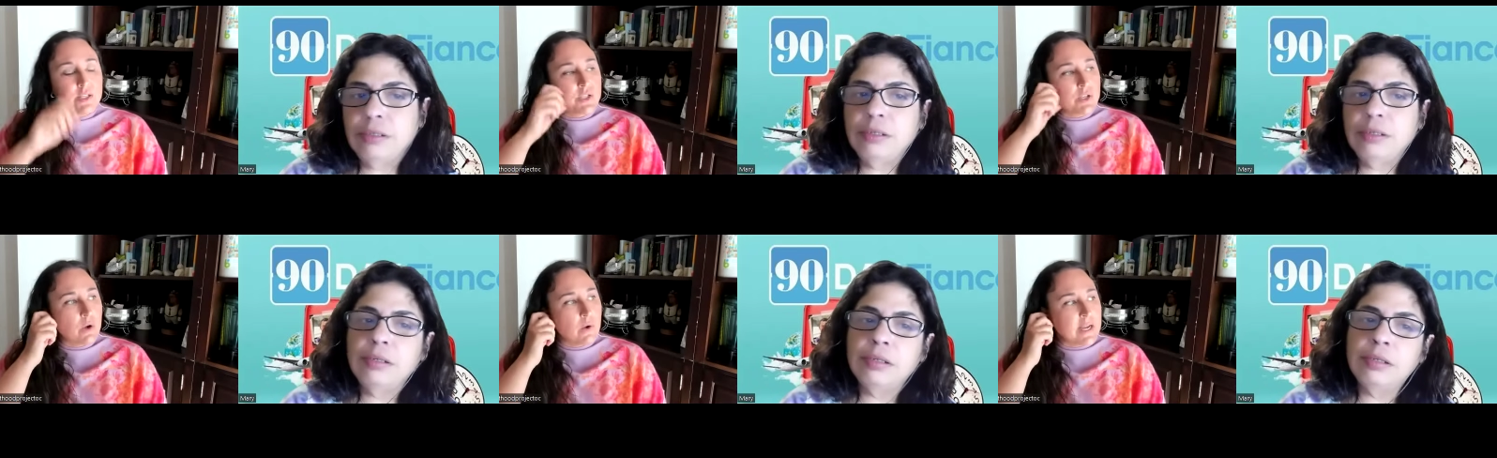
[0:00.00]

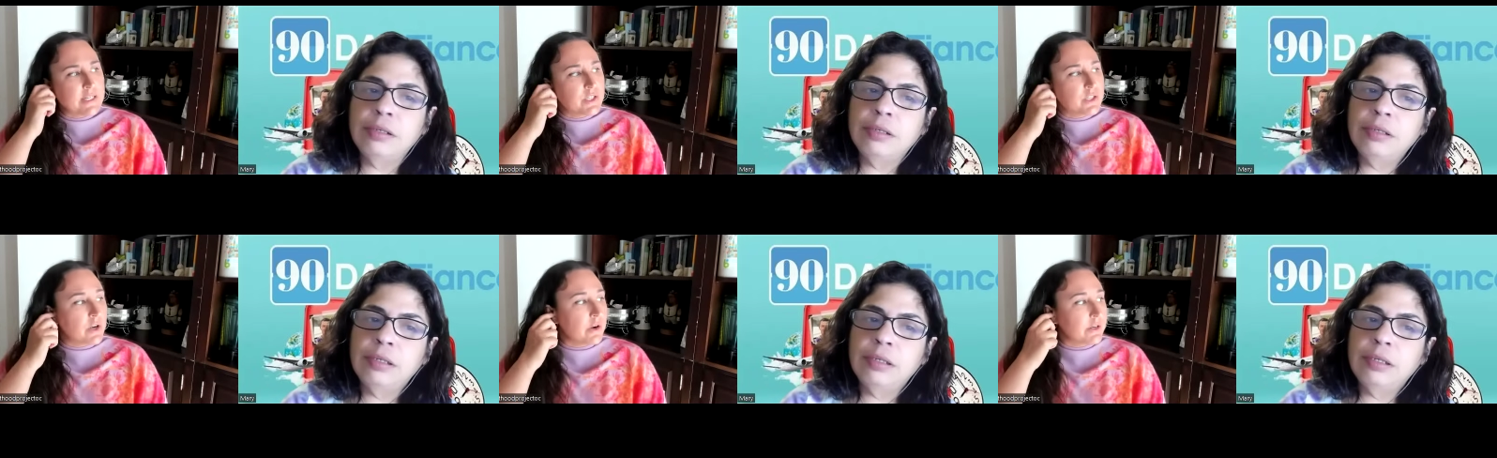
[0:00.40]
Speaker 1: so I
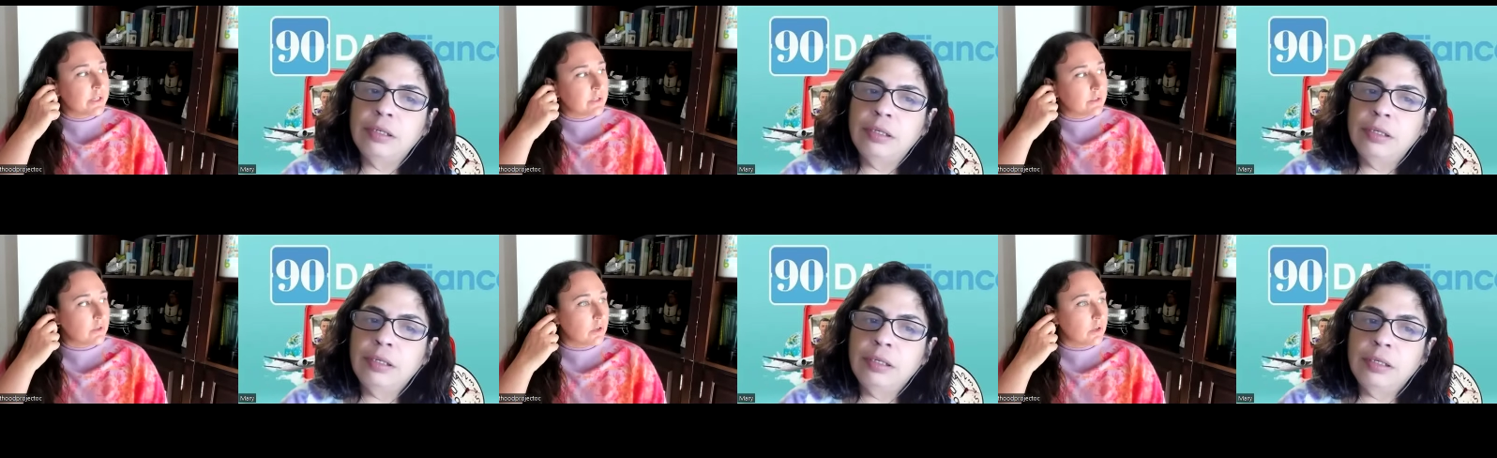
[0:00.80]

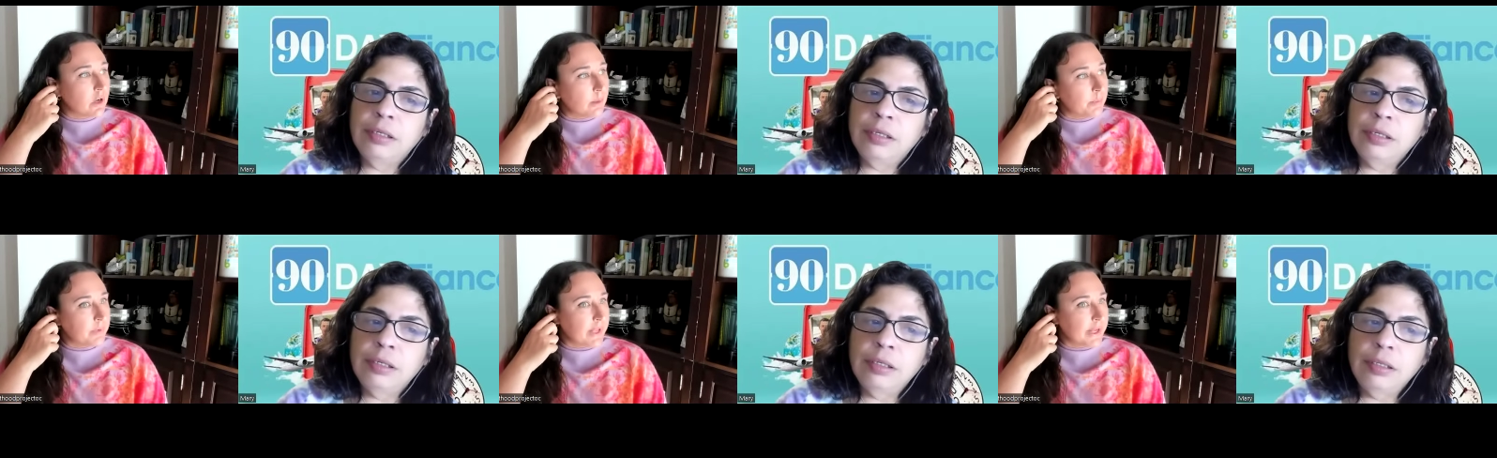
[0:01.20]
started to look
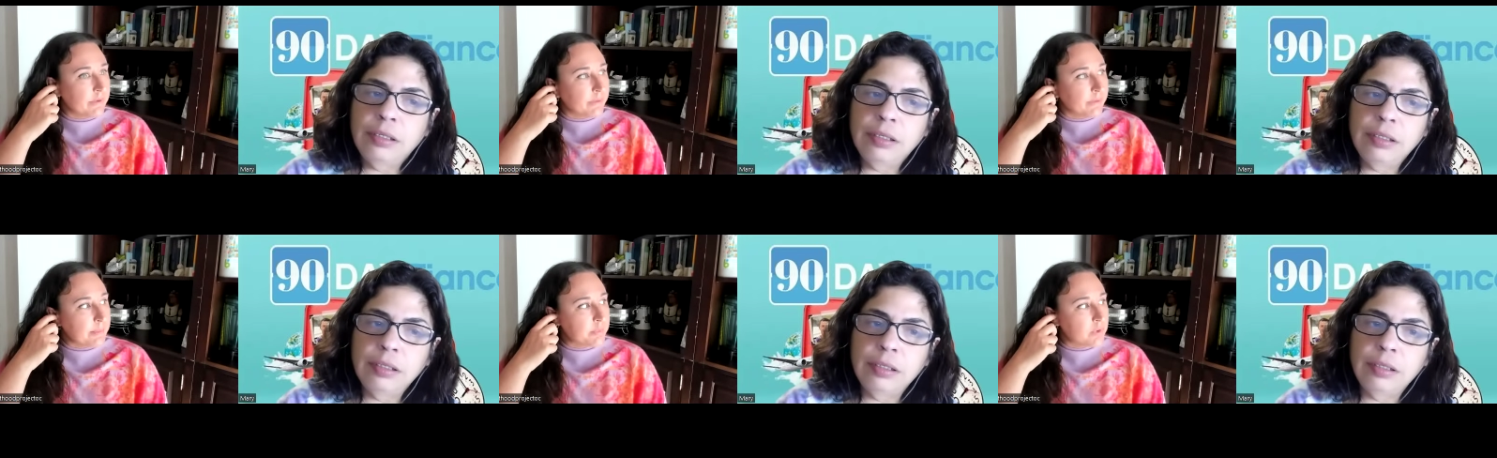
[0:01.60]
up like
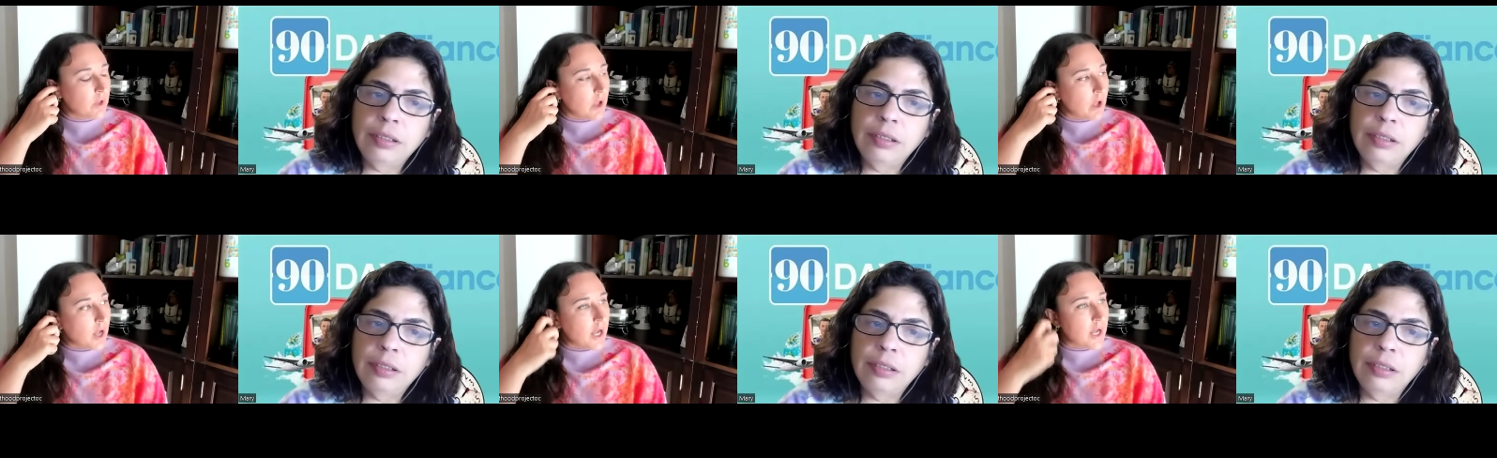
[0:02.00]
rape
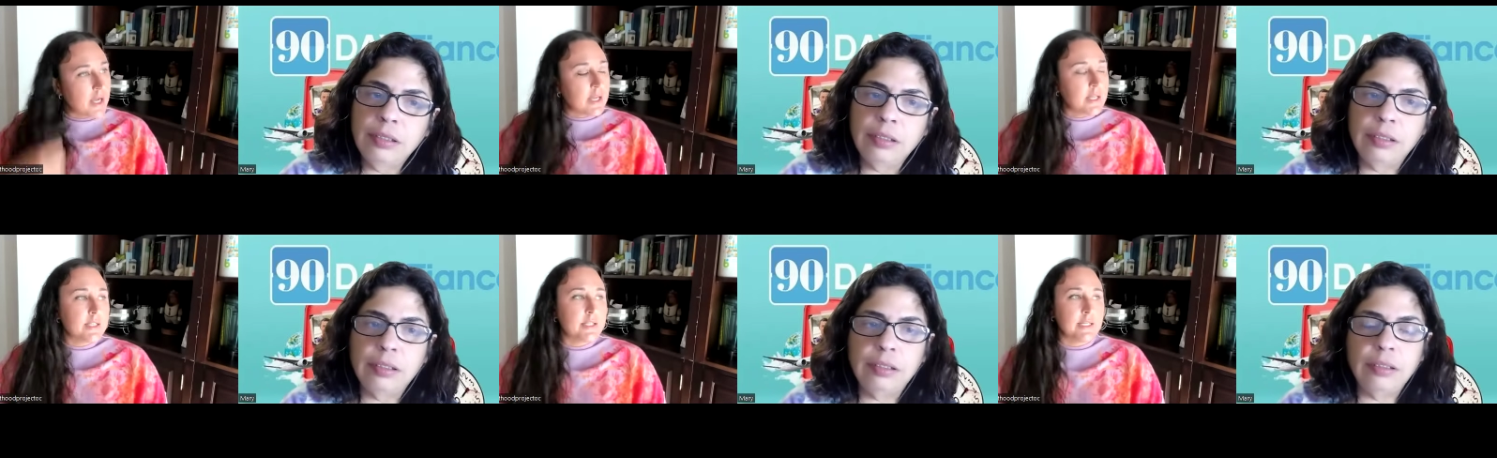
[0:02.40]

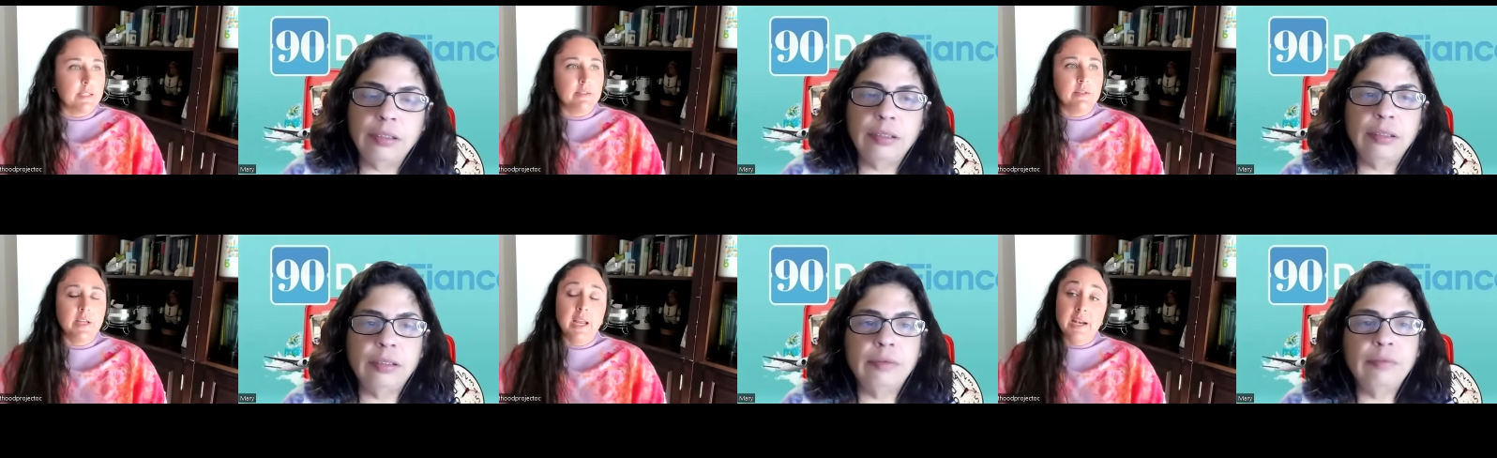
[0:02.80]
laws
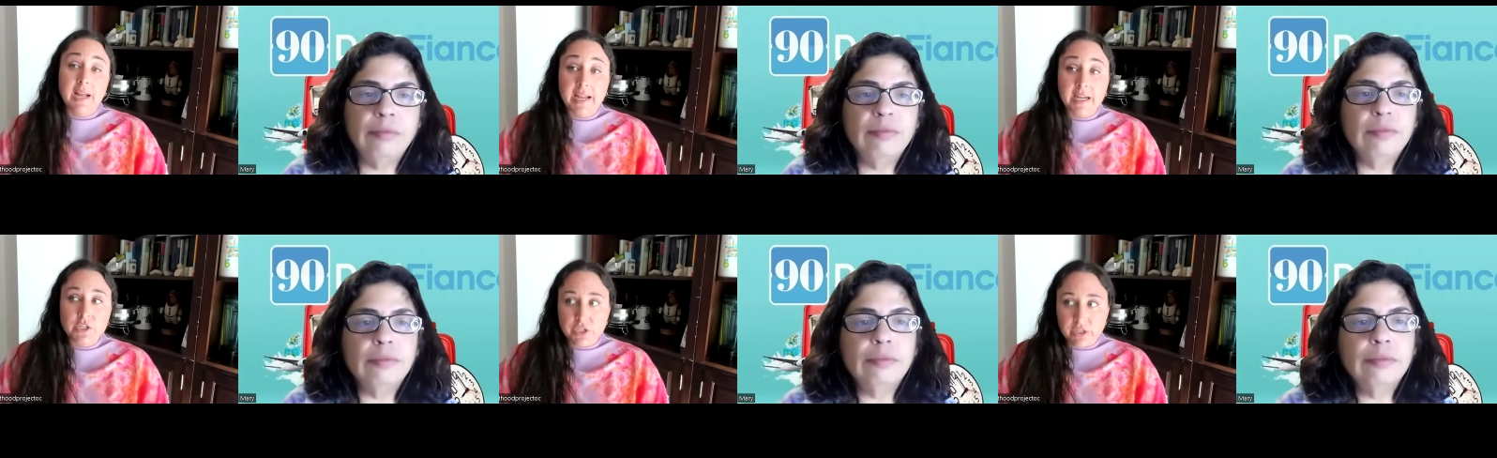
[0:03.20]
and and
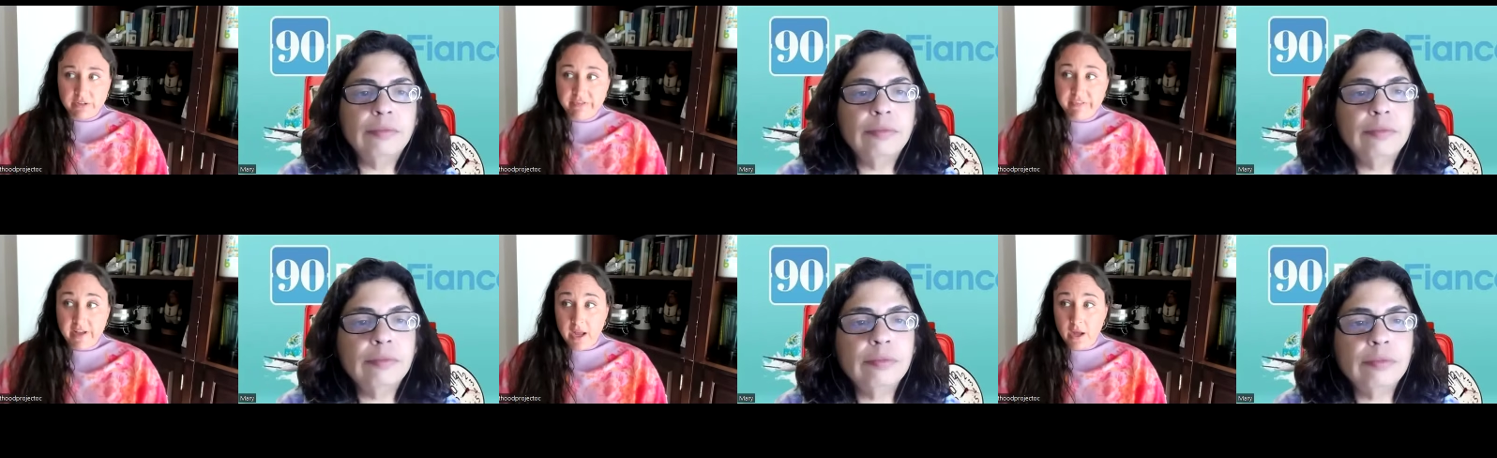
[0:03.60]
I actually
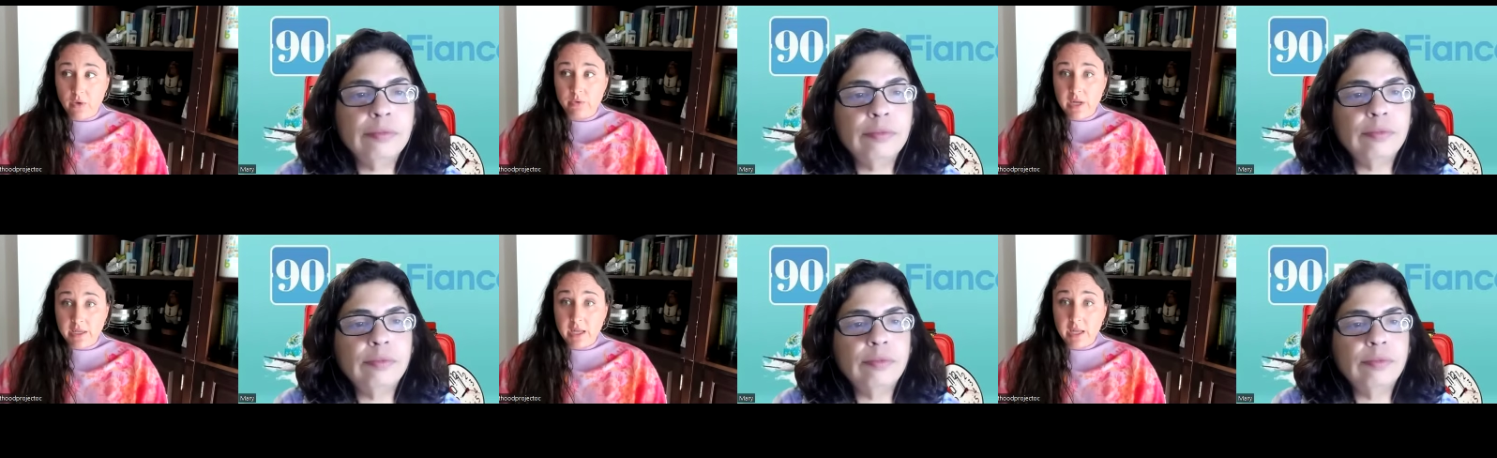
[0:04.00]

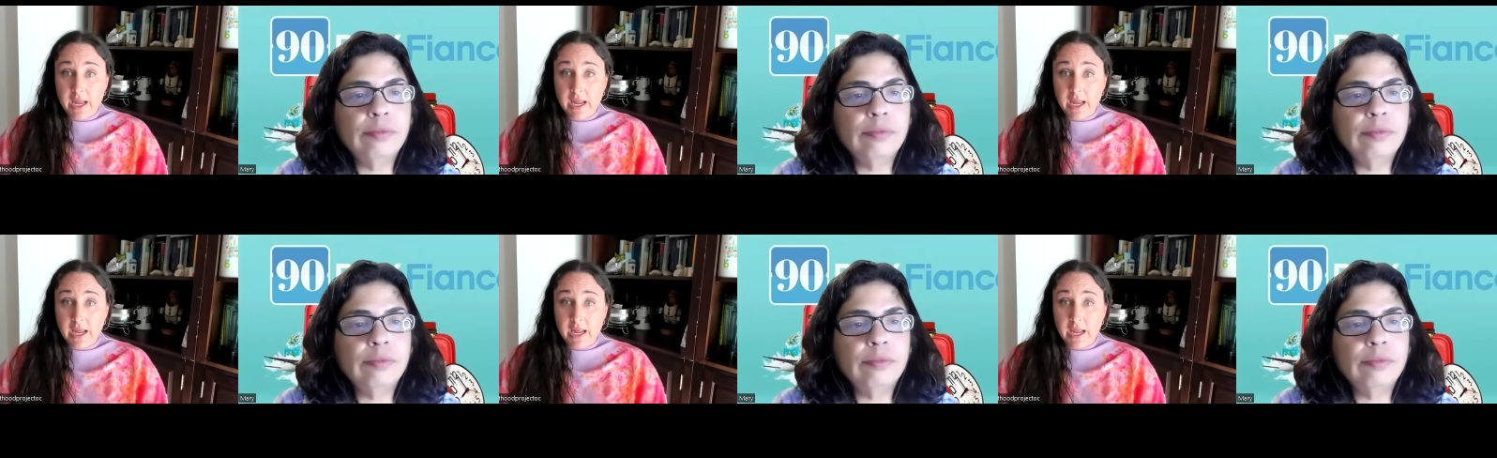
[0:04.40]
found I,